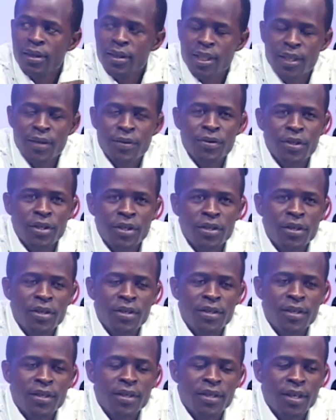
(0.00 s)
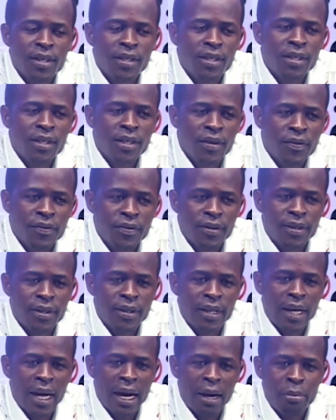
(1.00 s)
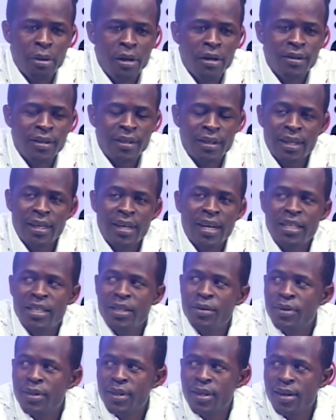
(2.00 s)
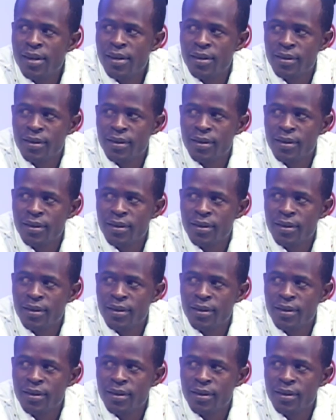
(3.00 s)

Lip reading: Chief security is the chief's ability, leadership skills.